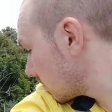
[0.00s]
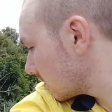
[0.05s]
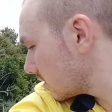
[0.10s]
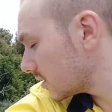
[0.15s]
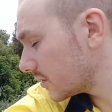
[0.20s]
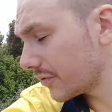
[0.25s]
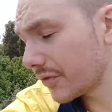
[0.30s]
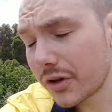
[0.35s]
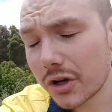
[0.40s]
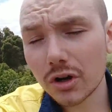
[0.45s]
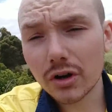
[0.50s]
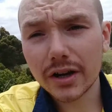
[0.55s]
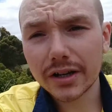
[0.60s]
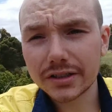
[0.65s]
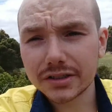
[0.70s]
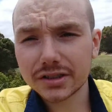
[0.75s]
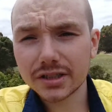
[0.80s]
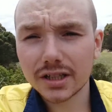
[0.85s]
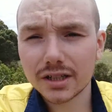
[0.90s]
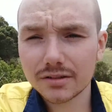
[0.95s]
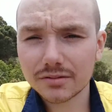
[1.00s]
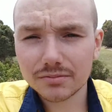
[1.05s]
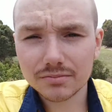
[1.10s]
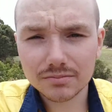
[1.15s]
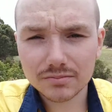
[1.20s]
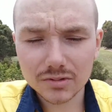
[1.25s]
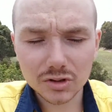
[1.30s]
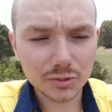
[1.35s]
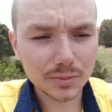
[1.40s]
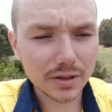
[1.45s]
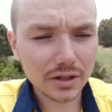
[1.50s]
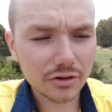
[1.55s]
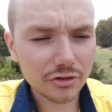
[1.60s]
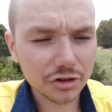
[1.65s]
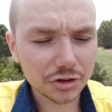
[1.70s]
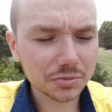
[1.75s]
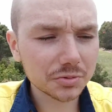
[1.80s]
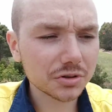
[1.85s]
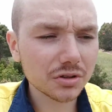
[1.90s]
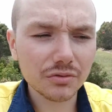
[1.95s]
his VR headset, he'll spend
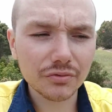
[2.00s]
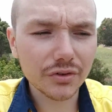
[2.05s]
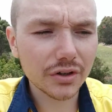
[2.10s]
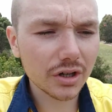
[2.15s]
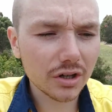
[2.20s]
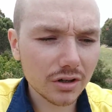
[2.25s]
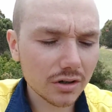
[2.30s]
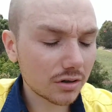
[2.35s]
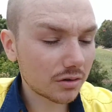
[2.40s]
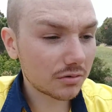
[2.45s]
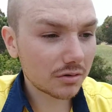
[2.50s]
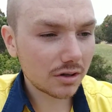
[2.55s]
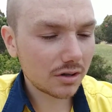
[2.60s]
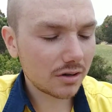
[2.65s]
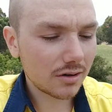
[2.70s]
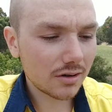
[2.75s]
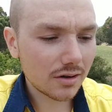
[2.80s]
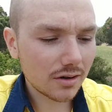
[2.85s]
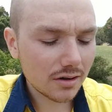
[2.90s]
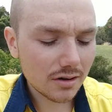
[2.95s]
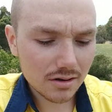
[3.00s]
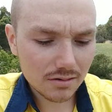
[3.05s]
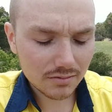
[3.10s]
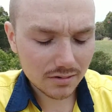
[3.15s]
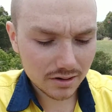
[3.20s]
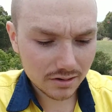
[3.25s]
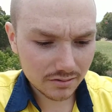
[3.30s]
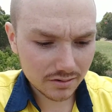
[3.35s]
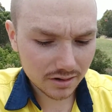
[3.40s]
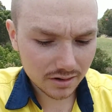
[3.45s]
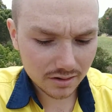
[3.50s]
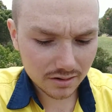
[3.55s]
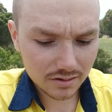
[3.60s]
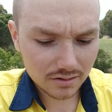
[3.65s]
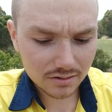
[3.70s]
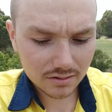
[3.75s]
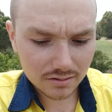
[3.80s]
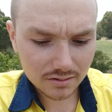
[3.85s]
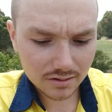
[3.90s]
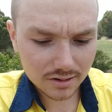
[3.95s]
Christmas on VR. Okay,
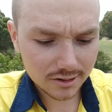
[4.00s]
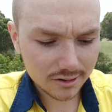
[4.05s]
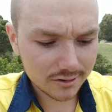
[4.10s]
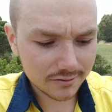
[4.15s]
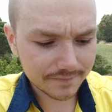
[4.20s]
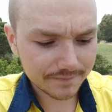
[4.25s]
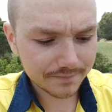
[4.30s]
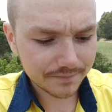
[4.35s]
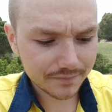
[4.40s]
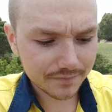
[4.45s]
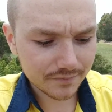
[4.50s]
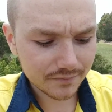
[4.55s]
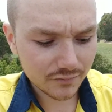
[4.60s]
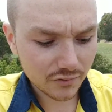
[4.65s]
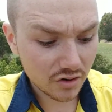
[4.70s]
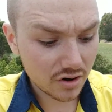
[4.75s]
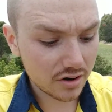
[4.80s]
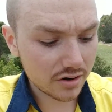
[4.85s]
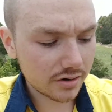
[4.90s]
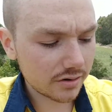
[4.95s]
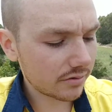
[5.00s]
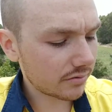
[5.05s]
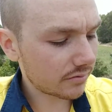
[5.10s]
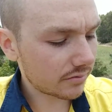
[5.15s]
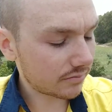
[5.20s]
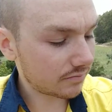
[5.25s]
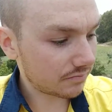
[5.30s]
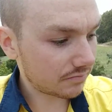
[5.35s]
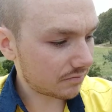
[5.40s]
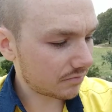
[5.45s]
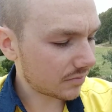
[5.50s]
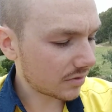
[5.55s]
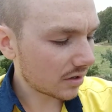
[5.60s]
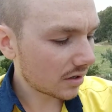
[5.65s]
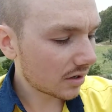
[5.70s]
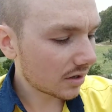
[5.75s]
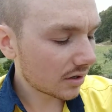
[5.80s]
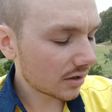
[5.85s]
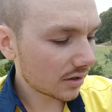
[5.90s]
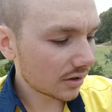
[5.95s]
right.
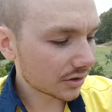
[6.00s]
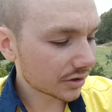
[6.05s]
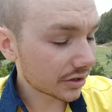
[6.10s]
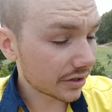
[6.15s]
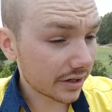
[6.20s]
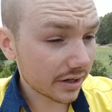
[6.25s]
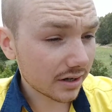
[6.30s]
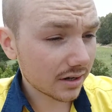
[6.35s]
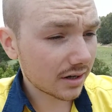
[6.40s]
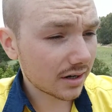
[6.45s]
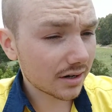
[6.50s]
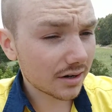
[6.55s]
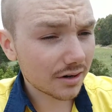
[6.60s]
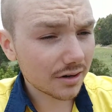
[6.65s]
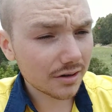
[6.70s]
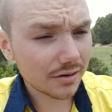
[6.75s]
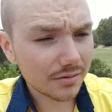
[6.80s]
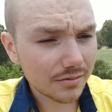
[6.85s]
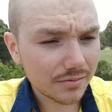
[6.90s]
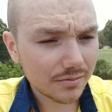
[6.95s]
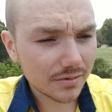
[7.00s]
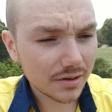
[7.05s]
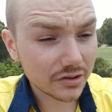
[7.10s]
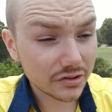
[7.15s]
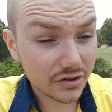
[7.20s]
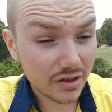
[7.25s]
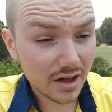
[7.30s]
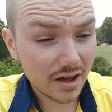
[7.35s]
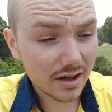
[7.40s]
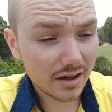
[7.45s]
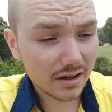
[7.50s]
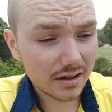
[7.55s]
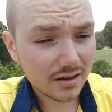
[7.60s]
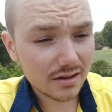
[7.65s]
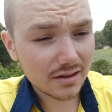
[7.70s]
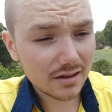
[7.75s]
So yeah, I don't know, there's that.